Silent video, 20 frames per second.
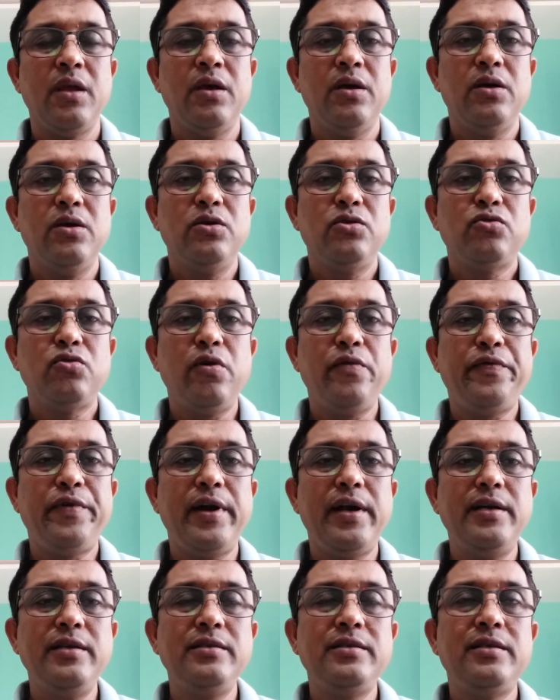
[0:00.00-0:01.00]
So
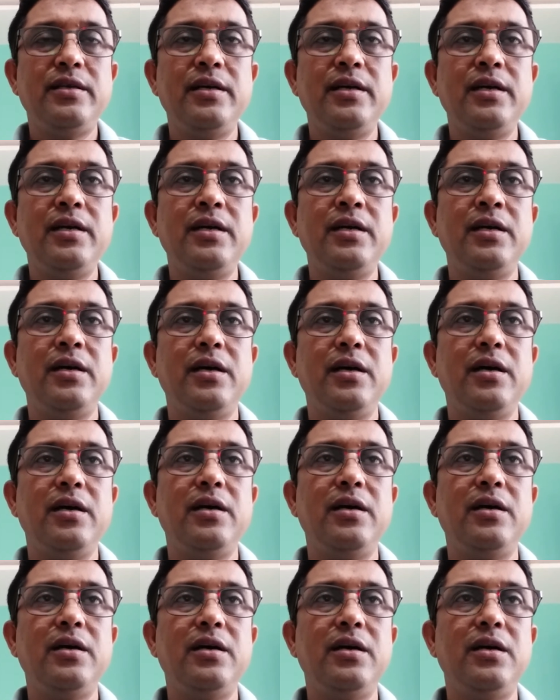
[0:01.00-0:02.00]
friends,
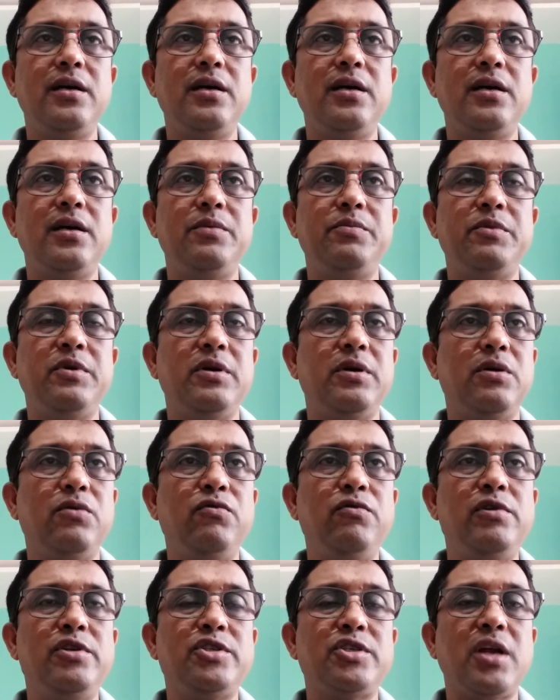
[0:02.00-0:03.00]
we
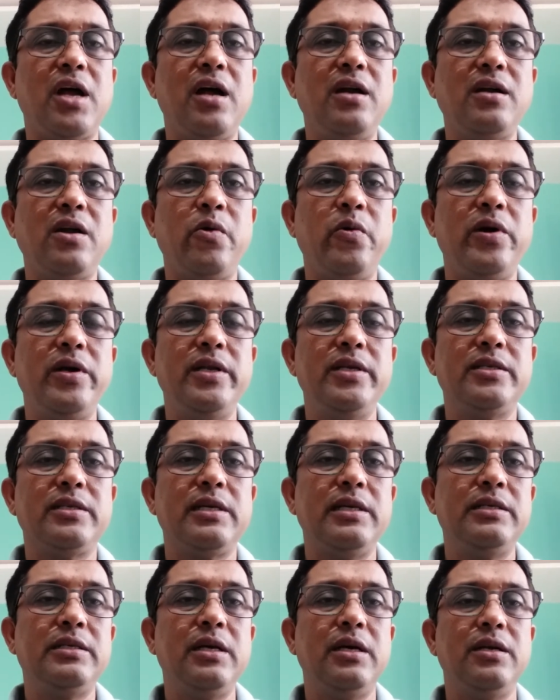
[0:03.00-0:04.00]
will start our
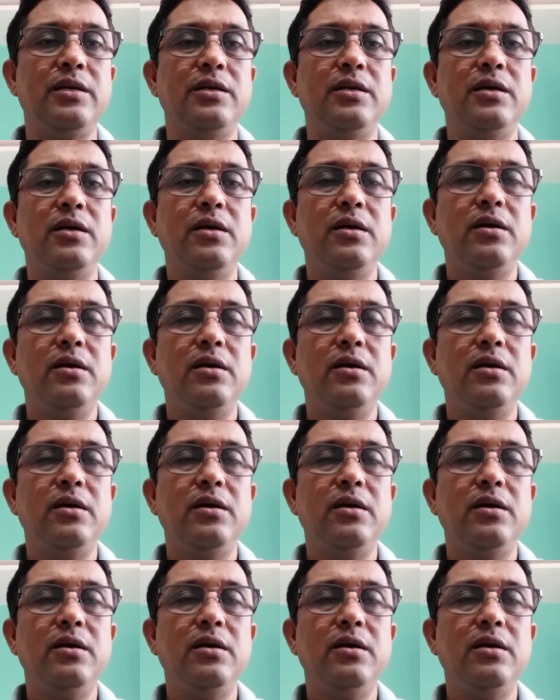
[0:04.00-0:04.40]
discussion